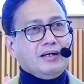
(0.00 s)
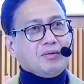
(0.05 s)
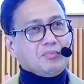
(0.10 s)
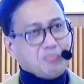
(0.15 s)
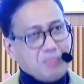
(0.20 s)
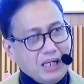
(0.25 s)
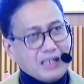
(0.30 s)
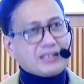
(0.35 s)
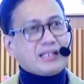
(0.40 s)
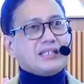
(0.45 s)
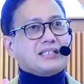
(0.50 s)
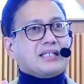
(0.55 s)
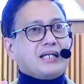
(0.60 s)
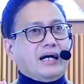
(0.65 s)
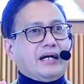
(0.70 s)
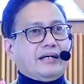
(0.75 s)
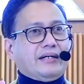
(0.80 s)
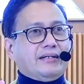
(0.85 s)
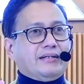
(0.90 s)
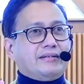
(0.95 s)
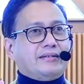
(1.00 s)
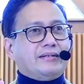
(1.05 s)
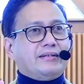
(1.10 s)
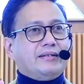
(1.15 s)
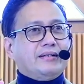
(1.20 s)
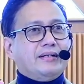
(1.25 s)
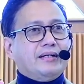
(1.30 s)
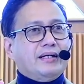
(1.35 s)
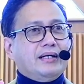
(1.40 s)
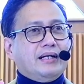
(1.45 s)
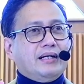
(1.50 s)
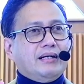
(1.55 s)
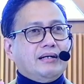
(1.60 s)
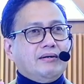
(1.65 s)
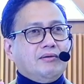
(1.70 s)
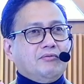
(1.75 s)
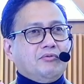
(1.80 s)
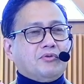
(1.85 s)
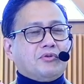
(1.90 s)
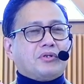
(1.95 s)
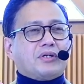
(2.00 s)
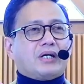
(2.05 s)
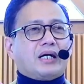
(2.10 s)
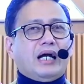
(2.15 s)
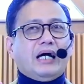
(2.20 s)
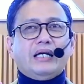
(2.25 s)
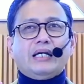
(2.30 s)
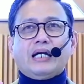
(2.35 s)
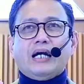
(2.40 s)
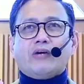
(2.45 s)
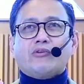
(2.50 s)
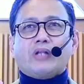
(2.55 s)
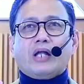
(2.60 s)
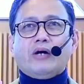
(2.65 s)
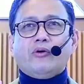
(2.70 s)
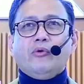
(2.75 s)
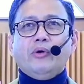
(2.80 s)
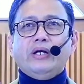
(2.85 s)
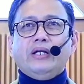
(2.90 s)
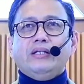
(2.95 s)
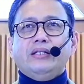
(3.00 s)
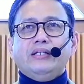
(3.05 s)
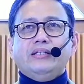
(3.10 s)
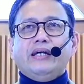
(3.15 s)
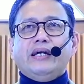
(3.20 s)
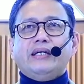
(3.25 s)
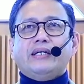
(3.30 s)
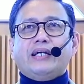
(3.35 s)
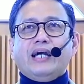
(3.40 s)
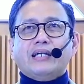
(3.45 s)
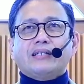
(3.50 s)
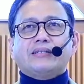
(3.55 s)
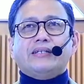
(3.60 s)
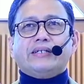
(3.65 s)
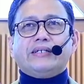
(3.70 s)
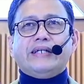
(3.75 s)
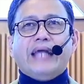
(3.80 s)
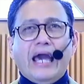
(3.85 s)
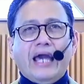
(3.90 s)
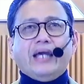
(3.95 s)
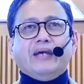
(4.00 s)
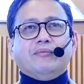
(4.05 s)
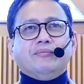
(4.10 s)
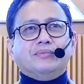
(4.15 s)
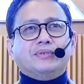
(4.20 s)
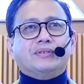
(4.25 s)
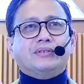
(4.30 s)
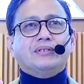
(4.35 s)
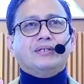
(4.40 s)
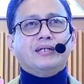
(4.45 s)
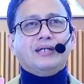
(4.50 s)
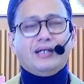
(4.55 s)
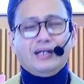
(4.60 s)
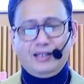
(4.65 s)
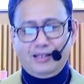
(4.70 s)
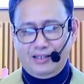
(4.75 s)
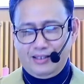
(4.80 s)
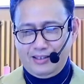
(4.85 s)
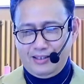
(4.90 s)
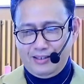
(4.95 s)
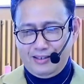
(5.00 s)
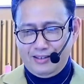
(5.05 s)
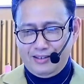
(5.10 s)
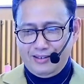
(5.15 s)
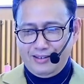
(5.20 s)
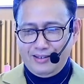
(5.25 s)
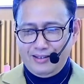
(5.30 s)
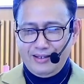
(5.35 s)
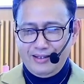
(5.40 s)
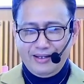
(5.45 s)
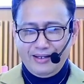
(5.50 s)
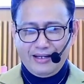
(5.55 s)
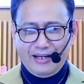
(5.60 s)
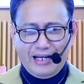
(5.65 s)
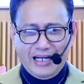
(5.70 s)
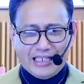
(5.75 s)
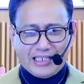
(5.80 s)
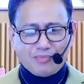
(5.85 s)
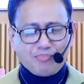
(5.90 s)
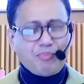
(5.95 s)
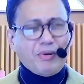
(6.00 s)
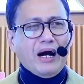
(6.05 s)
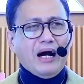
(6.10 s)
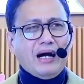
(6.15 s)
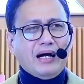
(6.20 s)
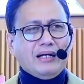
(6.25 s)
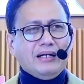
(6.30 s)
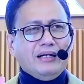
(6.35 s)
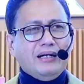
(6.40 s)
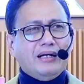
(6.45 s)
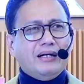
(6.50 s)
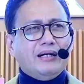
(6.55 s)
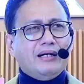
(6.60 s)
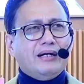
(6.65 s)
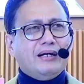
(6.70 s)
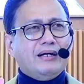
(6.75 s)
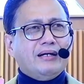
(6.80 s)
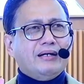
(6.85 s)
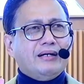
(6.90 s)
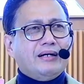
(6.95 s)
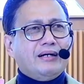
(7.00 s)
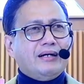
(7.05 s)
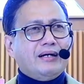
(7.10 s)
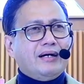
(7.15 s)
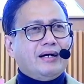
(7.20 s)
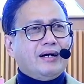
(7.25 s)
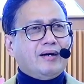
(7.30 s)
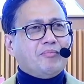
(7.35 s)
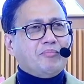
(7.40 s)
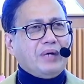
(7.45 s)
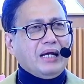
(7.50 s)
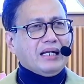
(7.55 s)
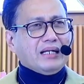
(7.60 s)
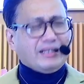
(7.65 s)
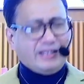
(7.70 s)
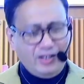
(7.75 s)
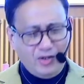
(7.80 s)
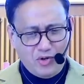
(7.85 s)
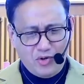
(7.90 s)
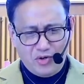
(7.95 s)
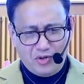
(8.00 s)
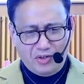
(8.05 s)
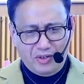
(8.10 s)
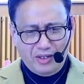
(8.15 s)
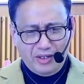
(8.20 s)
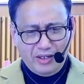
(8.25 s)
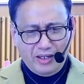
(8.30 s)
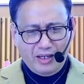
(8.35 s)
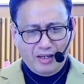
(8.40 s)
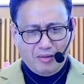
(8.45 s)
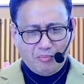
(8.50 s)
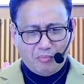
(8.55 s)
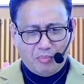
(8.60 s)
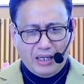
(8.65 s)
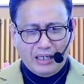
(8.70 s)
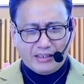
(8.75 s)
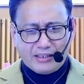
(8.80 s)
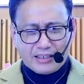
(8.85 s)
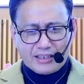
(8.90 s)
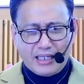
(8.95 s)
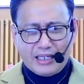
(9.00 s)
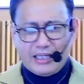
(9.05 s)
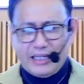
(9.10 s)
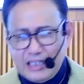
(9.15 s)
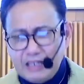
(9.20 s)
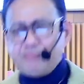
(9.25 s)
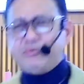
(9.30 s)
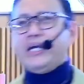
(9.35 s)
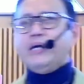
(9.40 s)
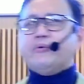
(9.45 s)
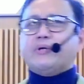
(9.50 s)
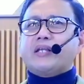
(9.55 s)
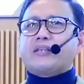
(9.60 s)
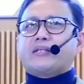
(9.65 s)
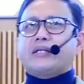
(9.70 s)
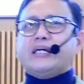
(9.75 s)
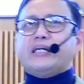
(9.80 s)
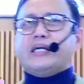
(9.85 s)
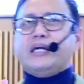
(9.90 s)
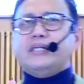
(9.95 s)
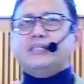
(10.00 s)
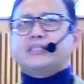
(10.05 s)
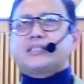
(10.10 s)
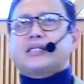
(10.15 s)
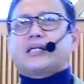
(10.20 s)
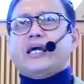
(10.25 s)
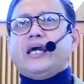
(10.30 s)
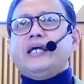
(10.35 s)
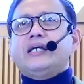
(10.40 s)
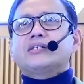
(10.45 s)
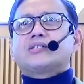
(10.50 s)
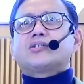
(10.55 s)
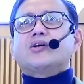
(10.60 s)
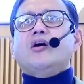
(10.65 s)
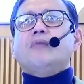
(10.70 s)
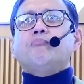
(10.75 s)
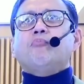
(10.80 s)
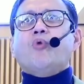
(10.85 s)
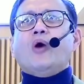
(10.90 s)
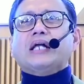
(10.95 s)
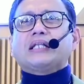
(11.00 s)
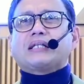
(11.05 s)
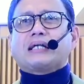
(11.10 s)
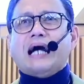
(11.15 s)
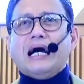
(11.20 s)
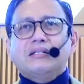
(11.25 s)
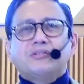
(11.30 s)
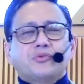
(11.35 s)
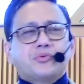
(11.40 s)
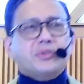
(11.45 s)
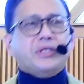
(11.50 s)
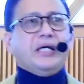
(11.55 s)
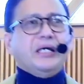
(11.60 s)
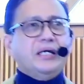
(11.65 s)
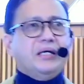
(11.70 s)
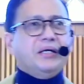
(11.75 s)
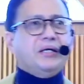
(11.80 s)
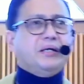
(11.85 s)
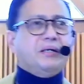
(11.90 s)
Balthasar. For crying out loud, where did they get their names? Gaspar, Melchior, Balthasar, and they were three kings. Kings of what country?